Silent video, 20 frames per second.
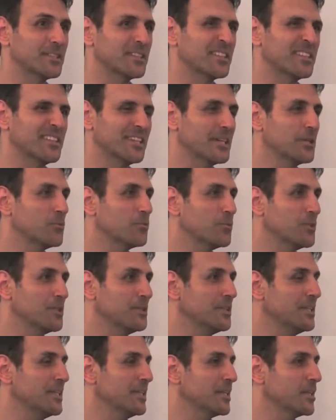There we
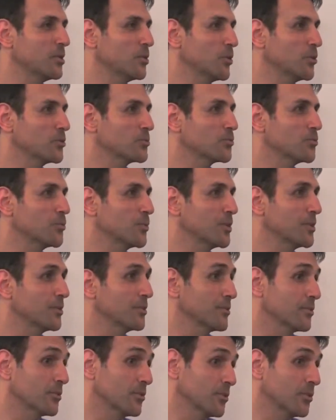deal a lot
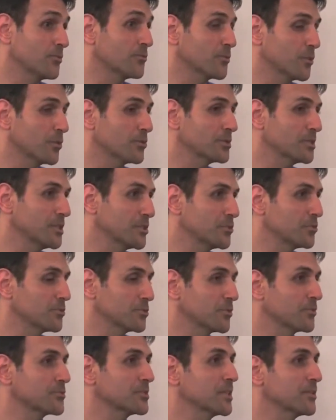with, of course,
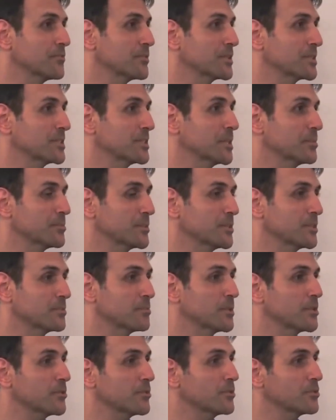issues of self-acceptance,
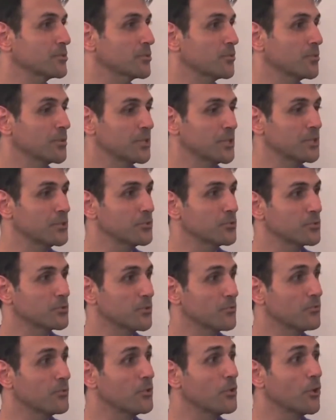but also with issues
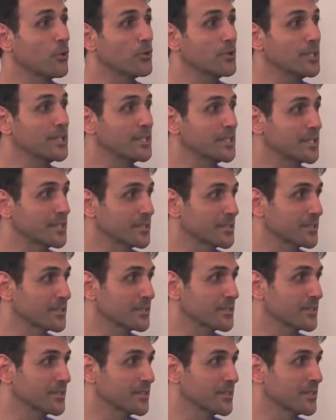of
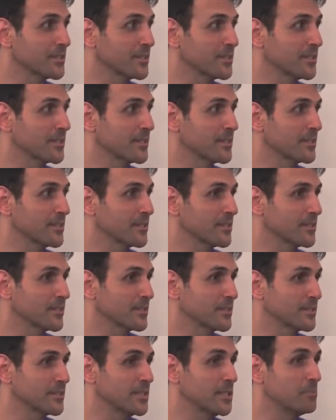loneliness,
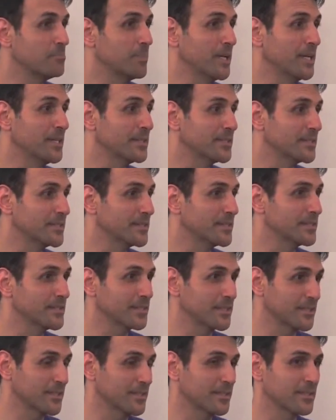
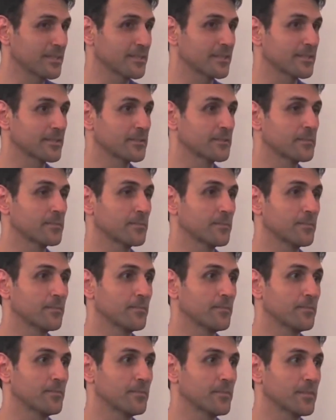dependency,
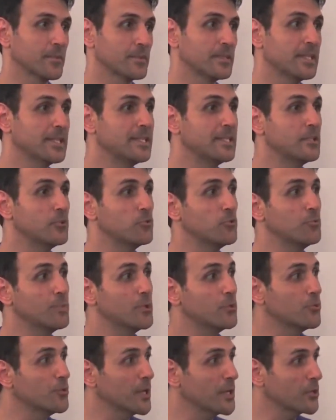the need to be
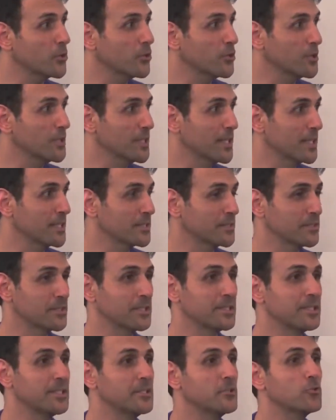recognized,
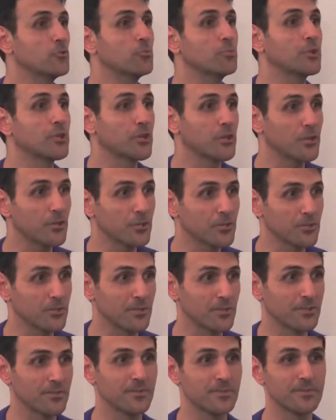the need to be heard.